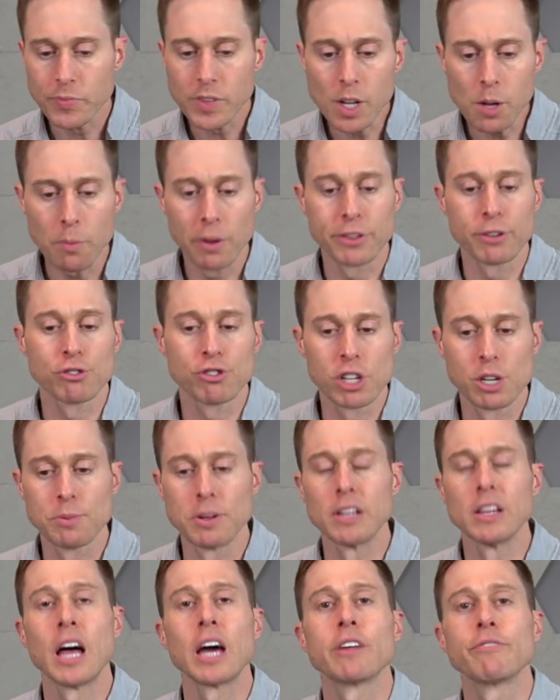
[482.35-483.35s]
But there's going to be a
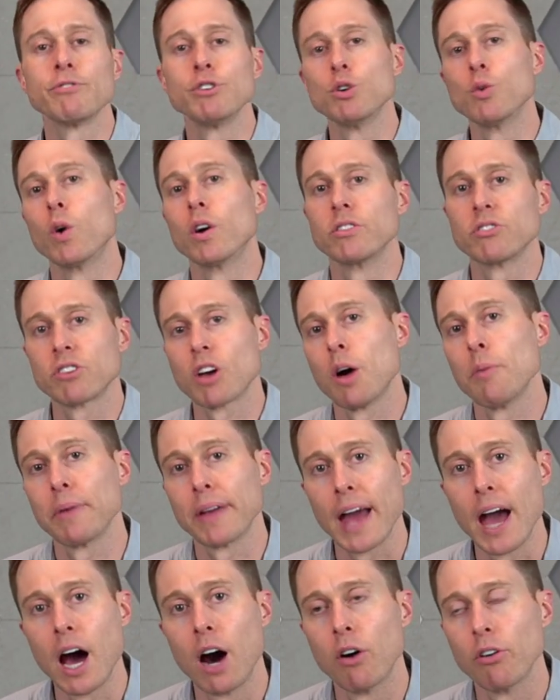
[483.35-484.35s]
lot of new ones coming
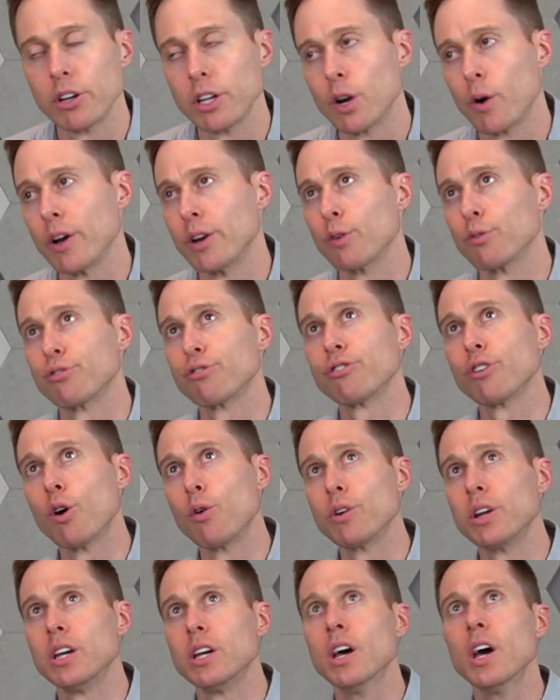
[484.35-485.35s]
out. You know, I know
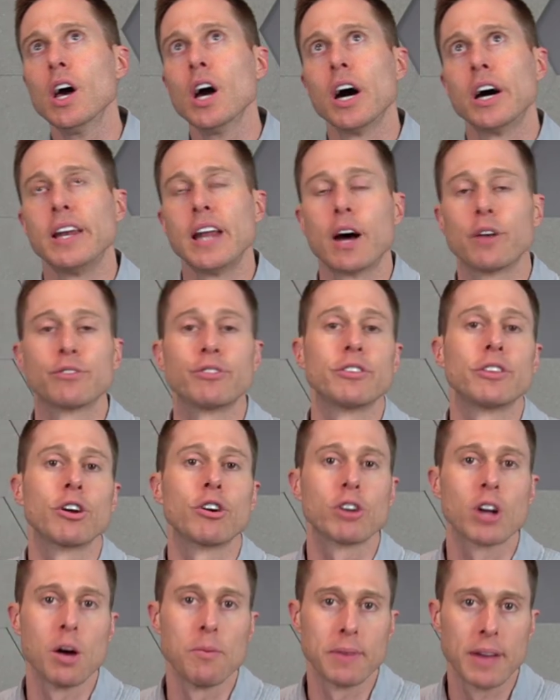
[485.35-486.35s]
Sony announced that they're
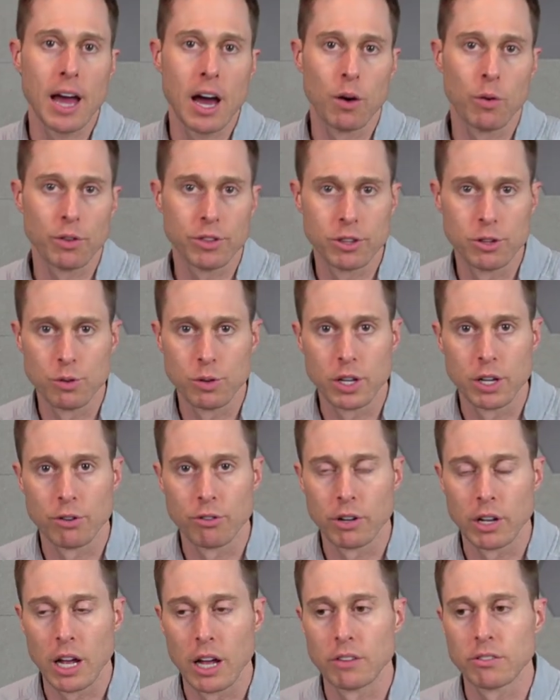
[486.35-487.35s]
coming out with new
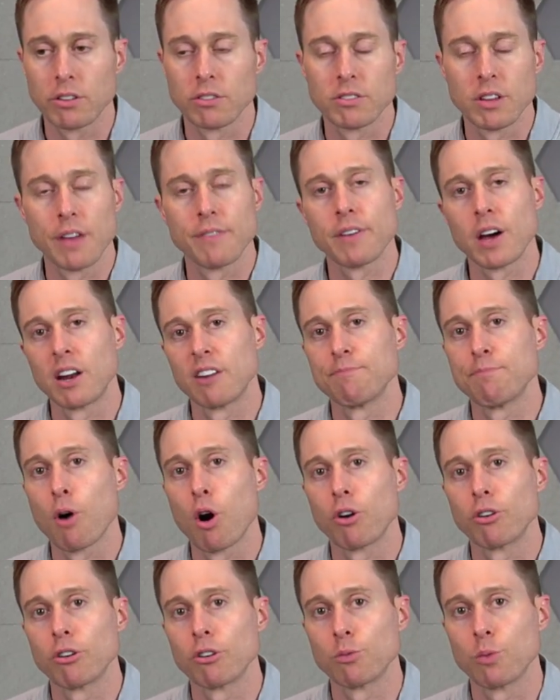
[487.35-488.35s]
hearing aids because they've kind of
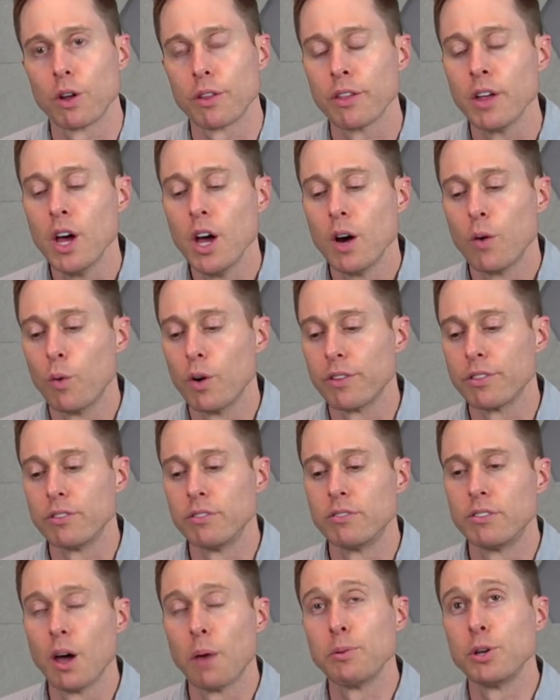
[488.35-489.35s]
partnered with with
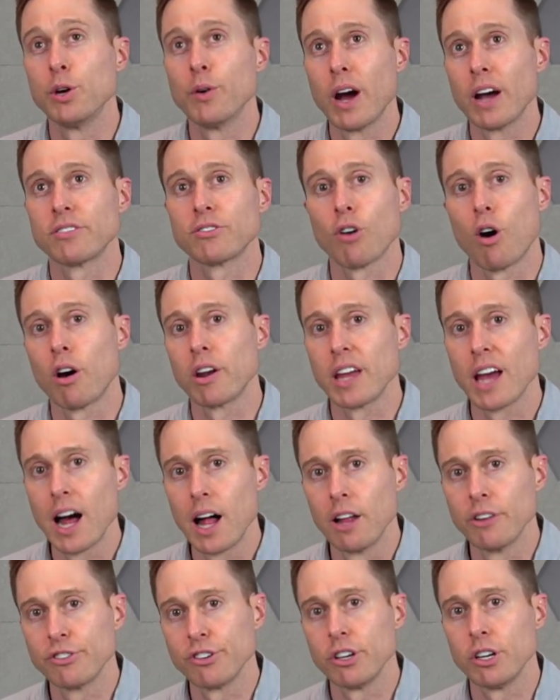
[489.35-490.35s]
WS
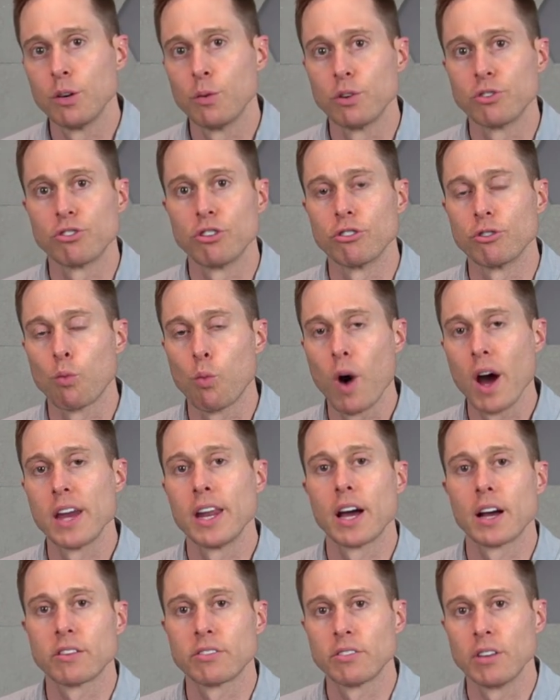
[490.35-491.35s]
Audiology, which is
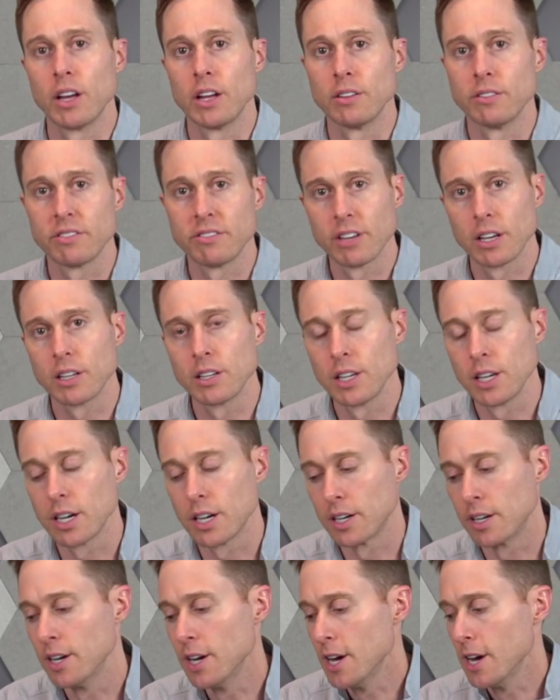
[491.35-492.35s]
Widex and
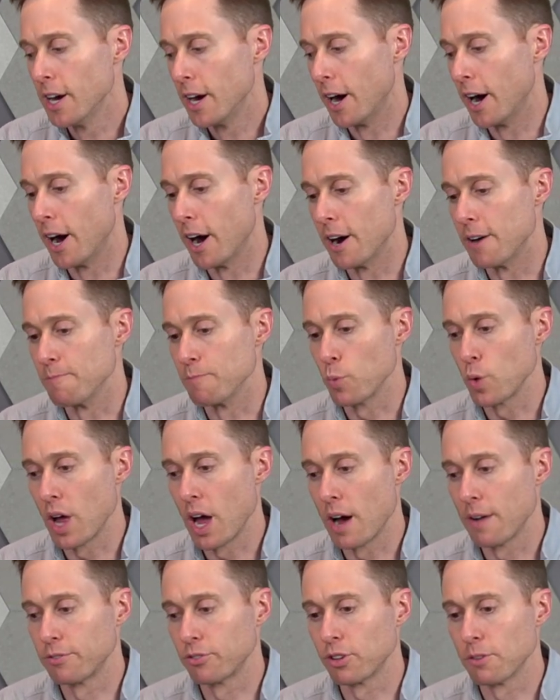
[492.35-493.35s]
Signia. Um, we
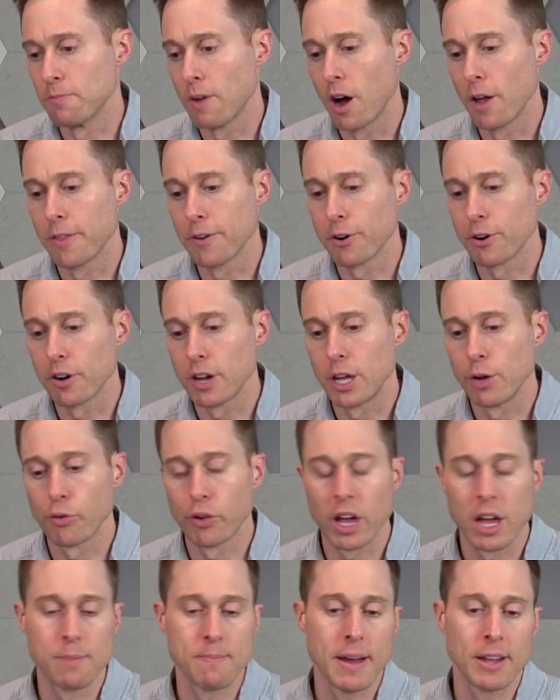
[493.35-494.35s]
have some other hearing
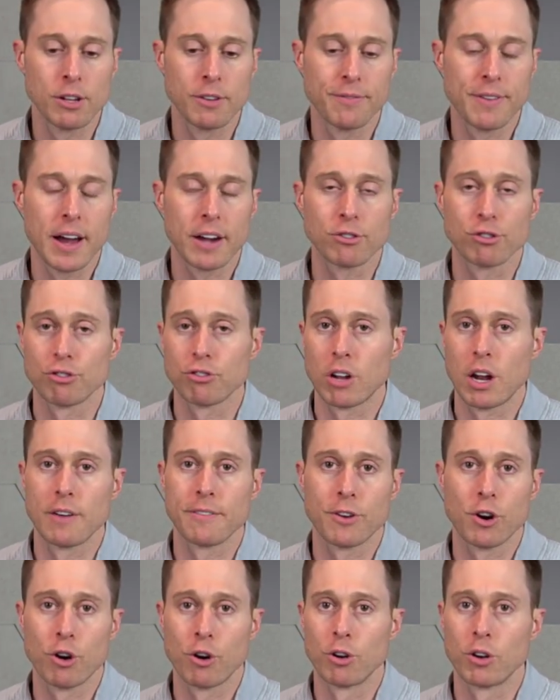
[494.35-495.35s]
aid manufacturers that I've
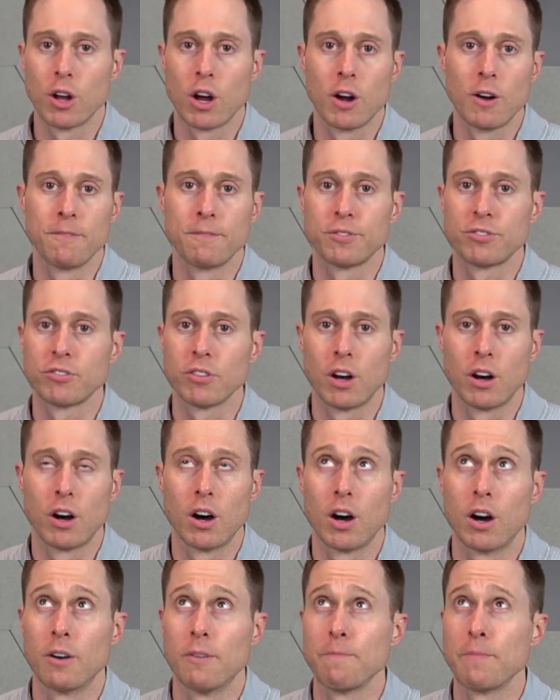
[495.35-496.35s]
heard of,
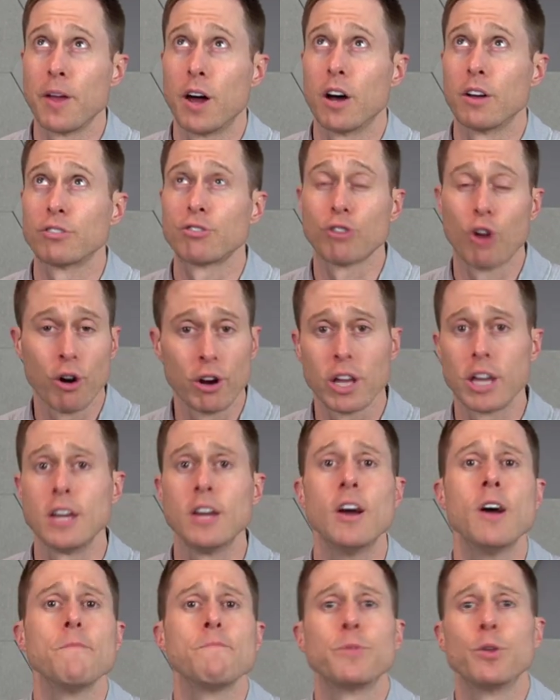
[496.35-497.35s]
uh, uh, Starkey,
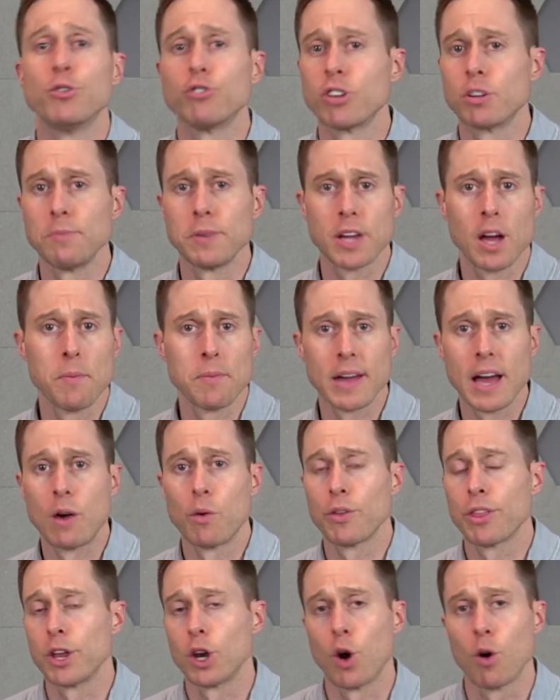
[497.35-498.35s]
who's going to be coming out
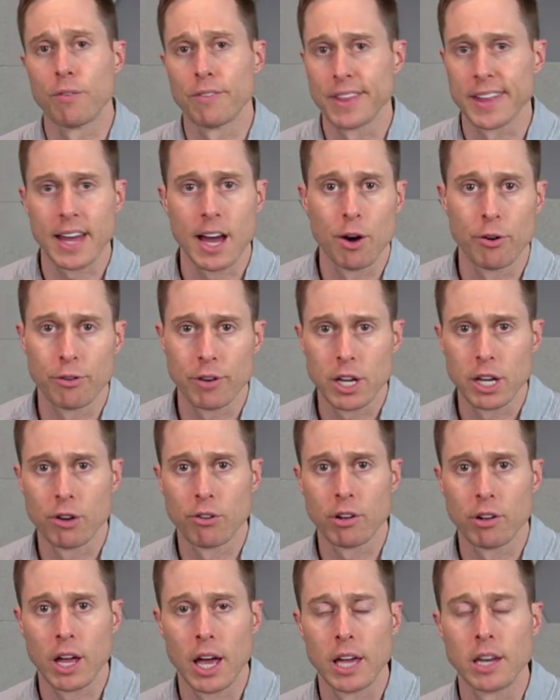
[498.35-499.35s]
with an over-the-counter
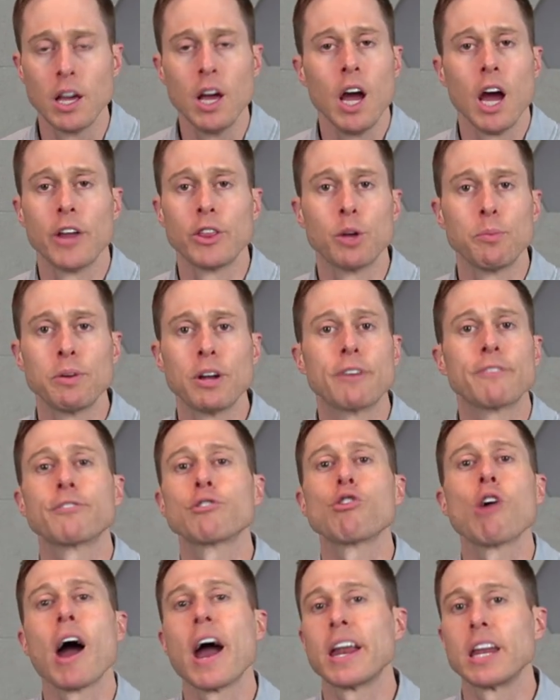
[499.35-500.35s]
hearing aid, and there'll be a
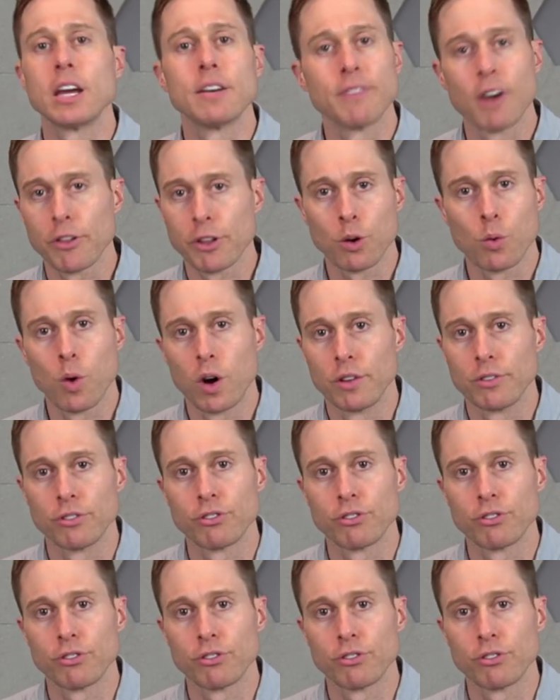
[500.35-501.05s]
variety of other ones.